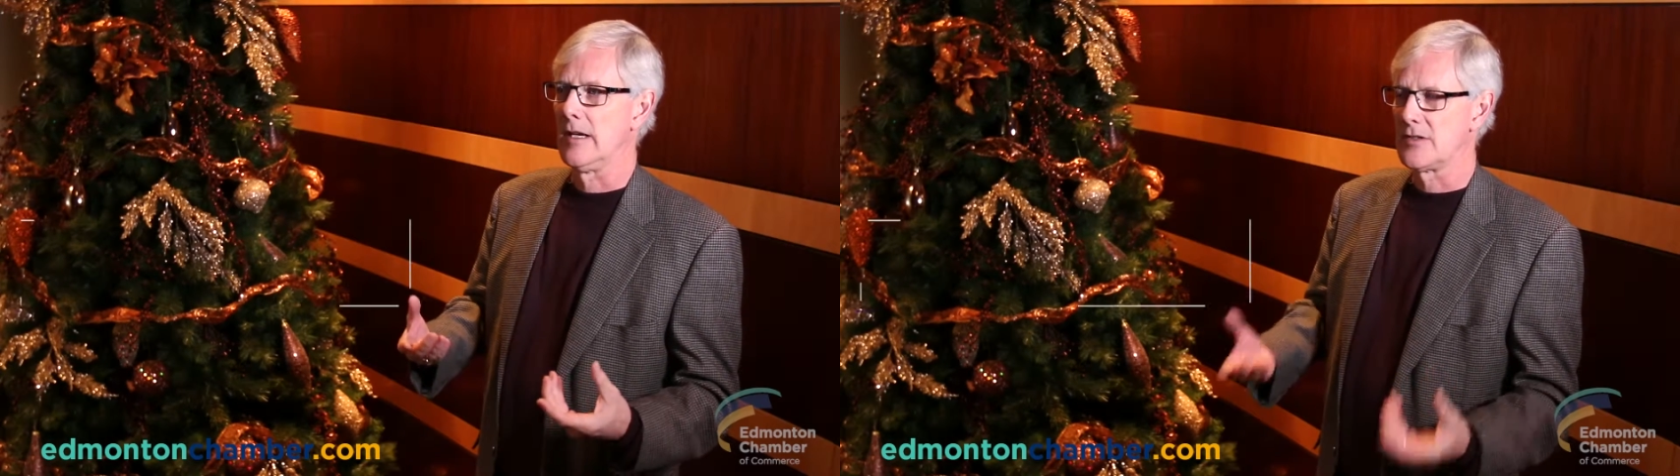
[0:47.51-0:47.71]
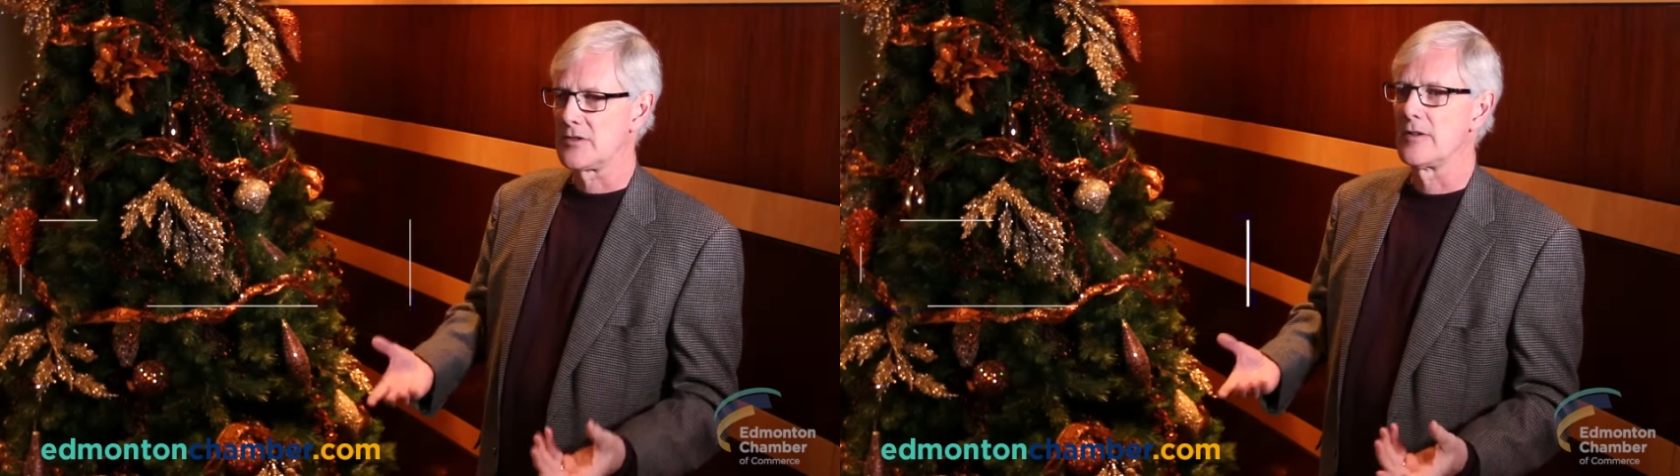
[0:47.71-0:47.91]

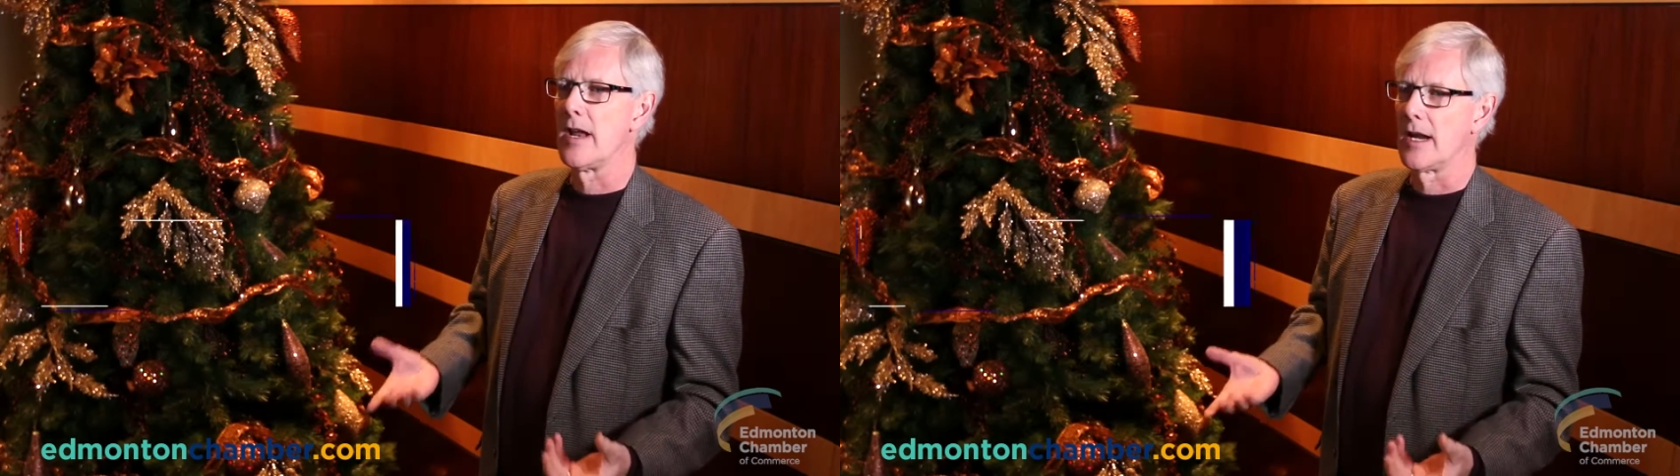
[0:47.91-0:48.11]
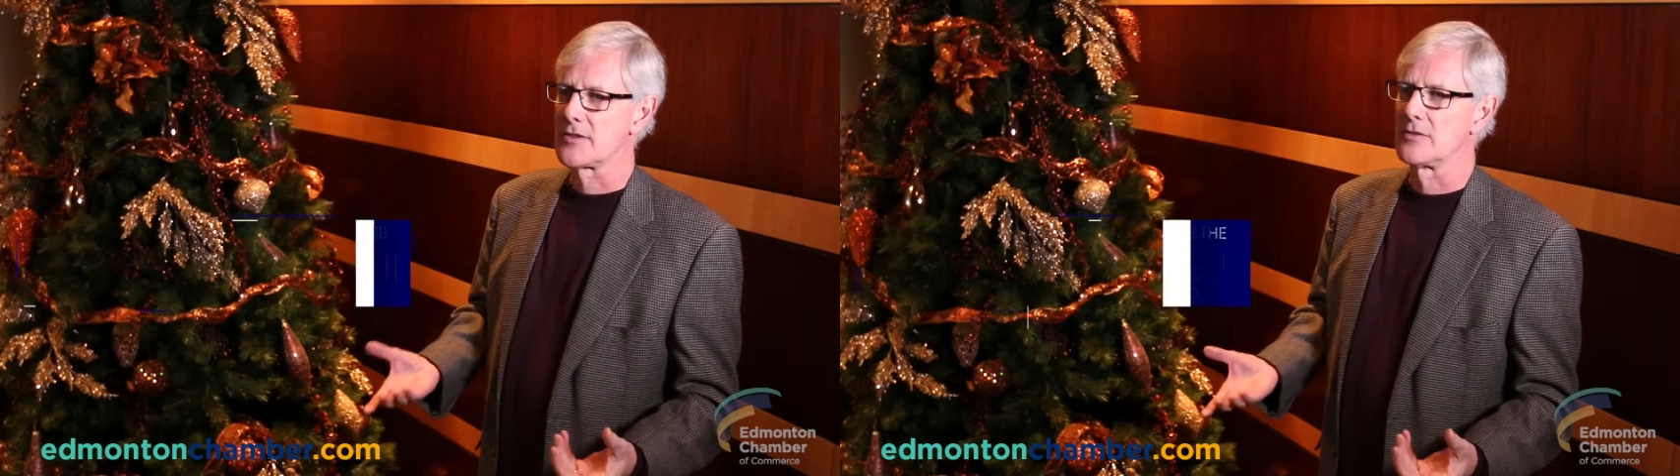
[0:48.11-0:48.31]

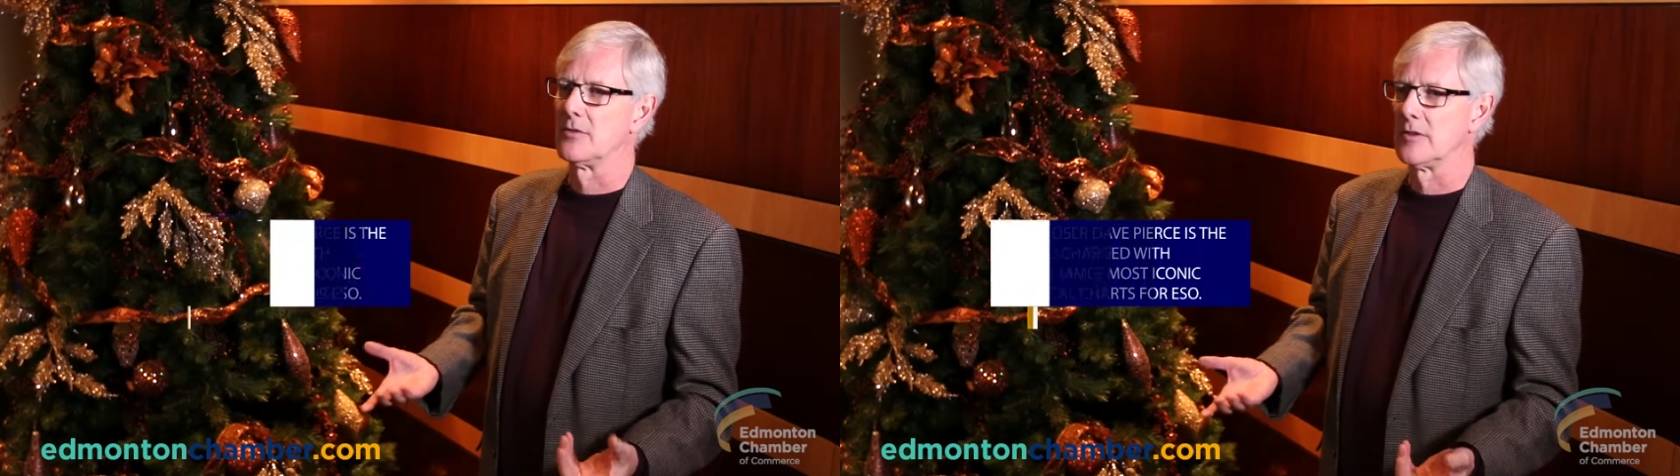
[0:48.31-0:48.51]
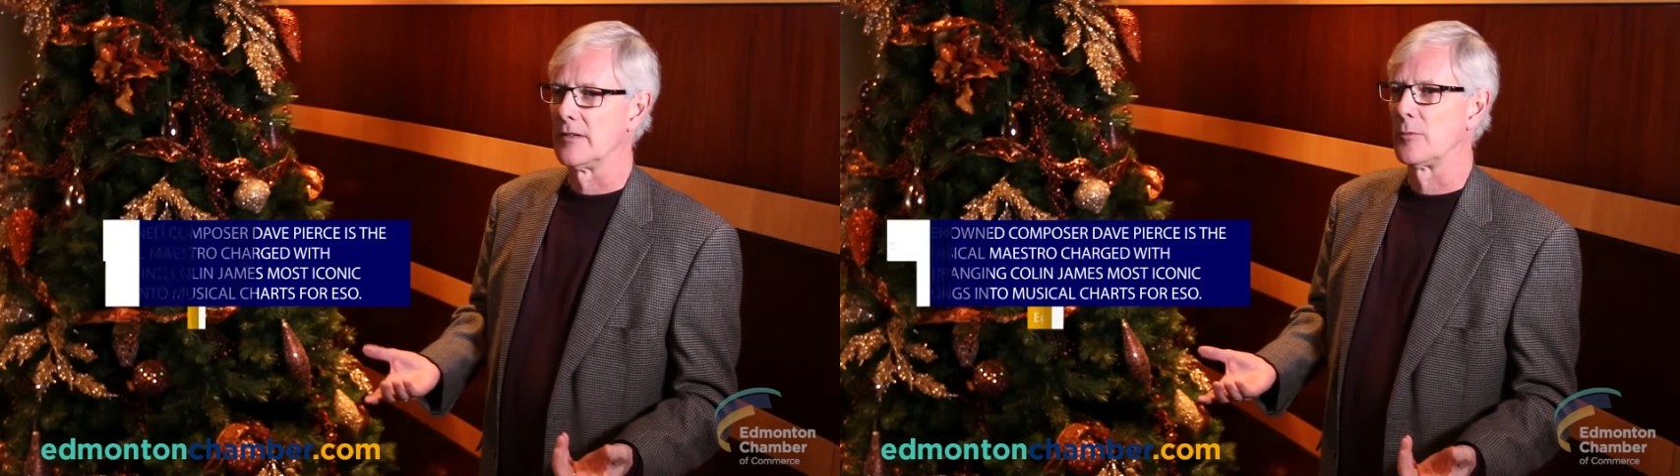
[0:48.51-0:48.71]

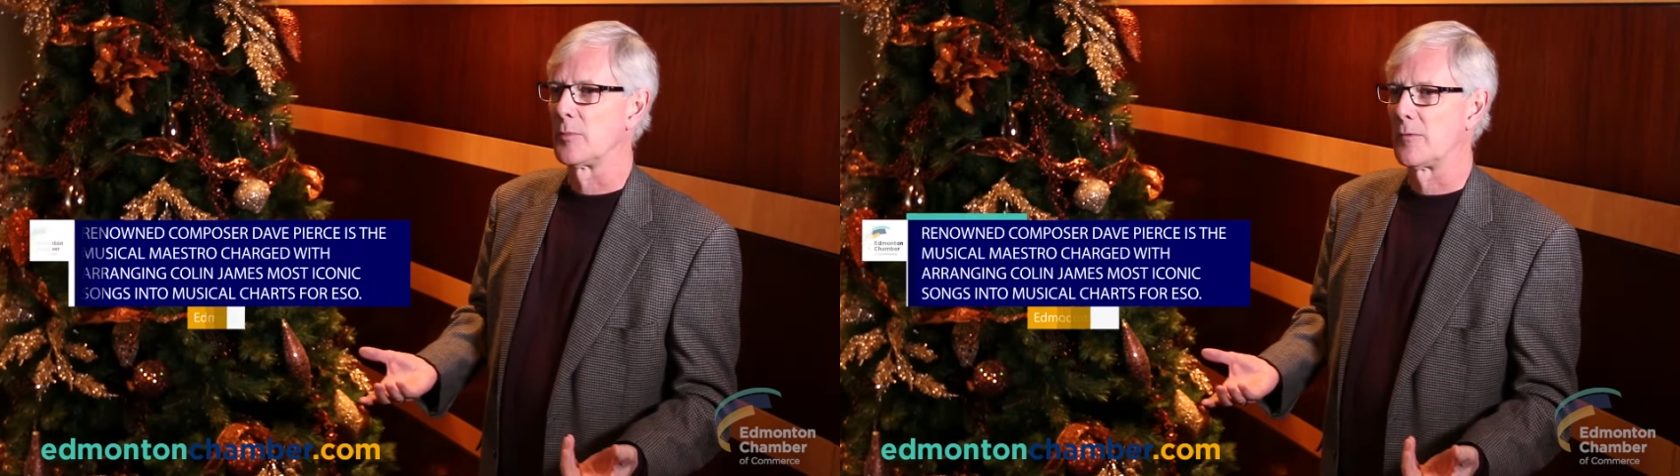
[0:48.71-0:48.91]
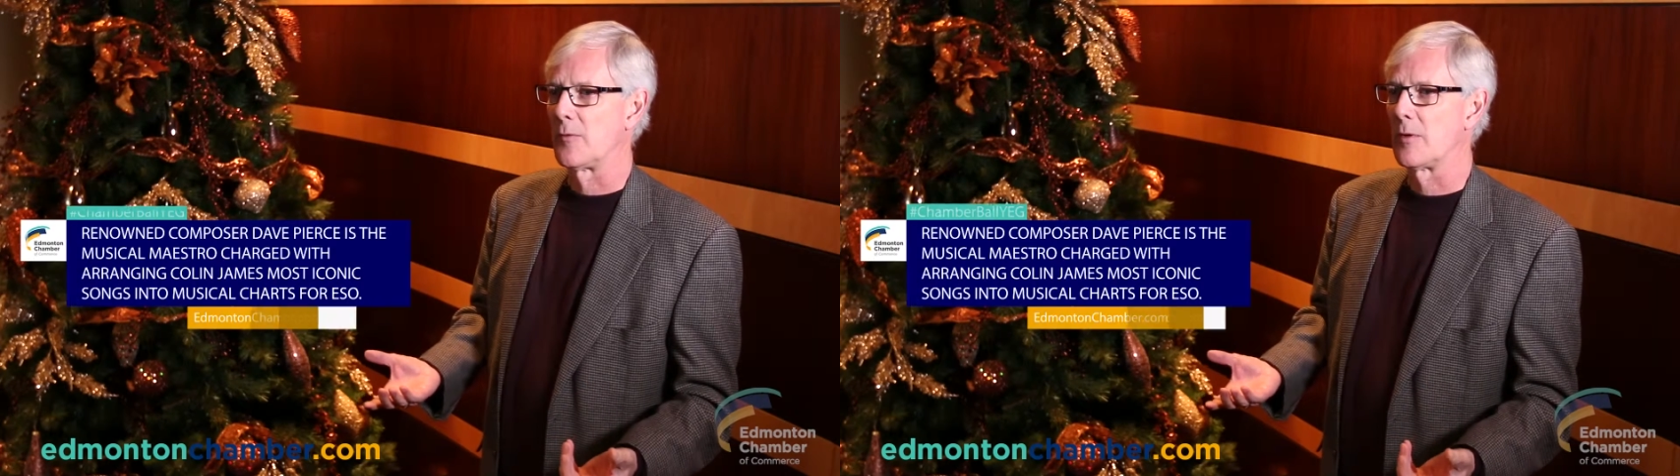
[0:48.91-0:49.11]
international
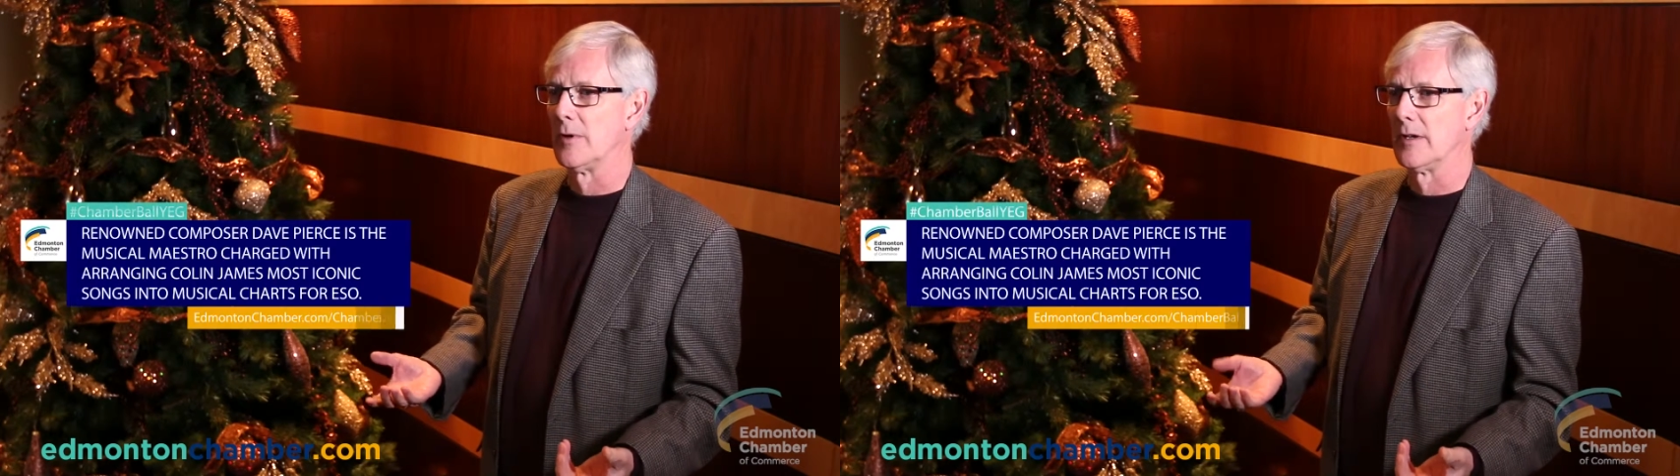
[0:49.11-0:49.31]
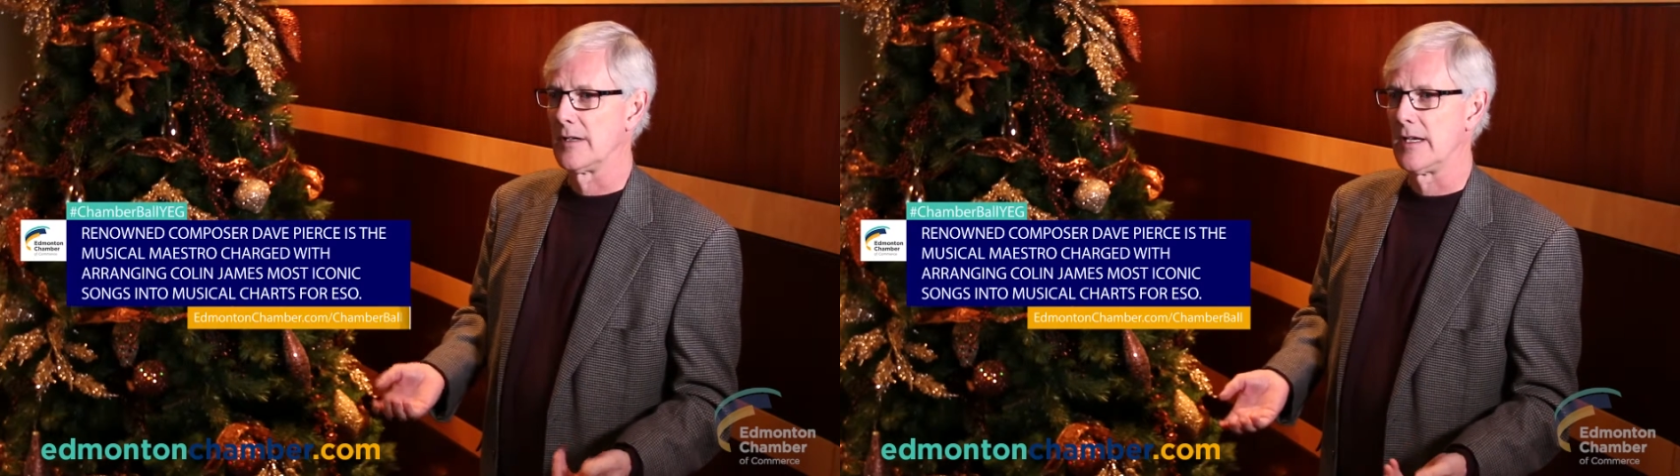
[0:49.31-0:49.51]
level
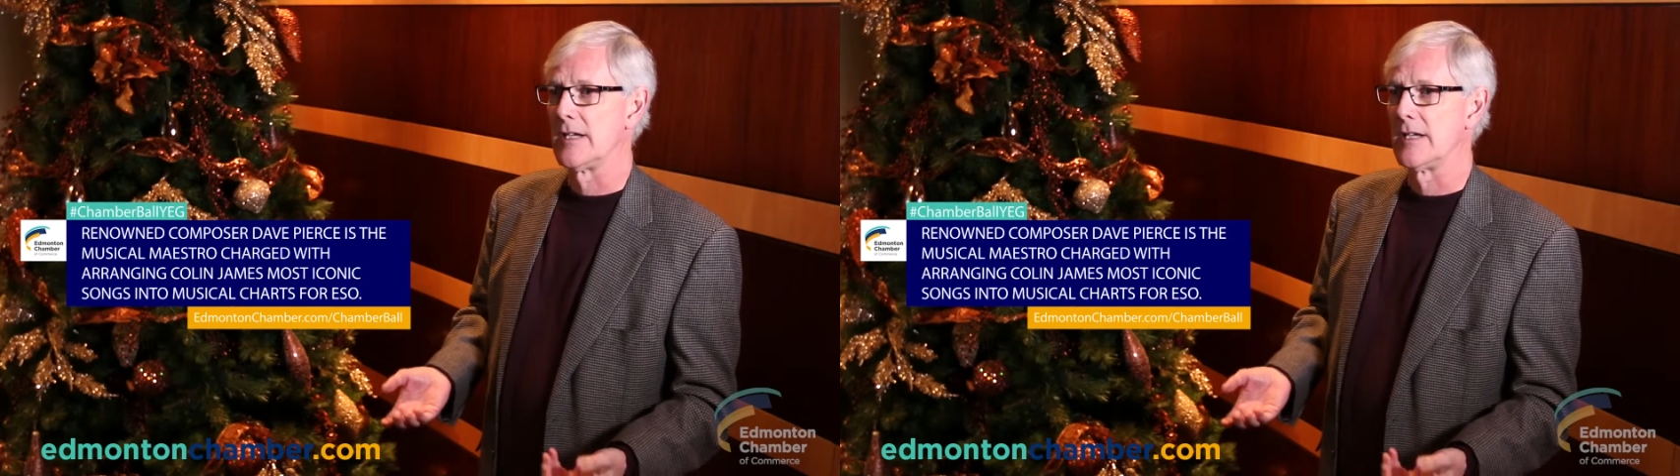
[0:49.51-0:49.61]
performer.